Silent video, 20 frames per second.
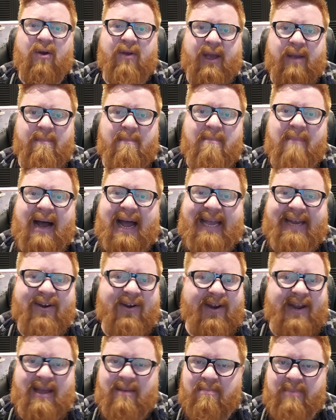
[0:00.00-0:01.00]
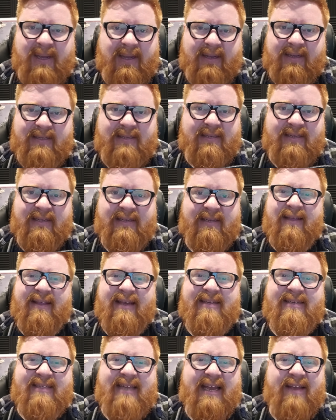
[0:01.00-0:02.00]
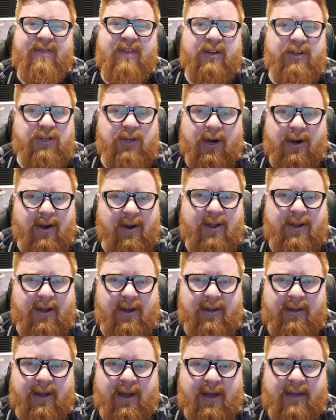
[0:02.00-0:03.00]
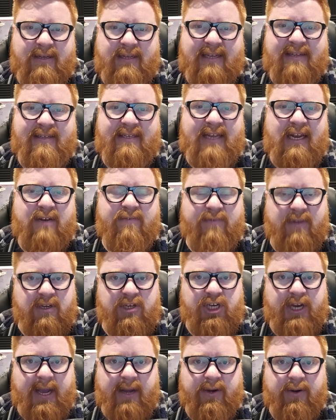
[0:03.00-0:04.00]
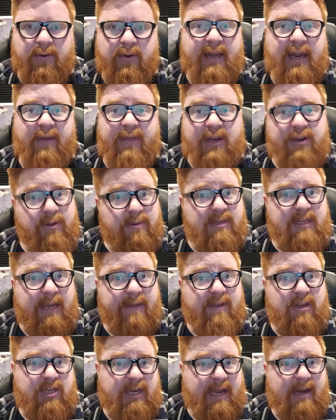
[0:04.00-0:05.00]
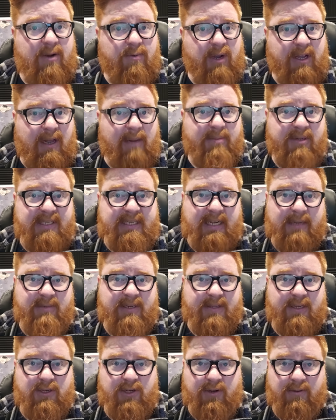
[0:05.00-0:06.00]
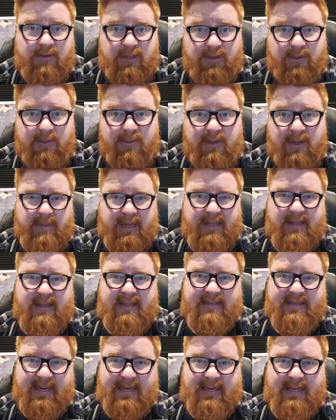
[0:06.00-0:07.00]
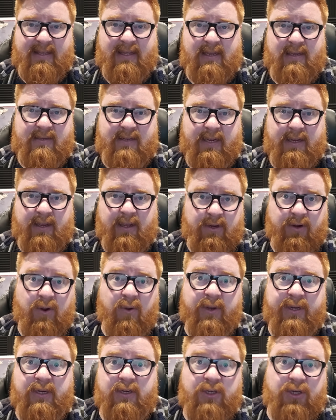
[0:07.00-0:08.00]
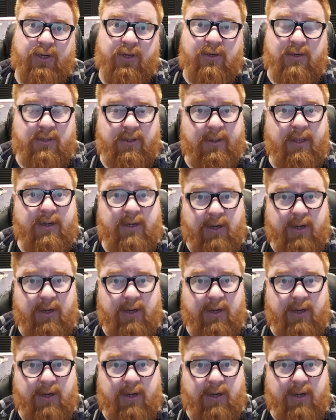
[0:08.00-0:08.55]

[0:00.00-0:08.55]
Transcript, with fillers: Okay, minor nitpicks. They say the dark a lot instead of the shadow. Now, they do say the shadow a couple times in the show too, but this idea that it's like they're going to turn to the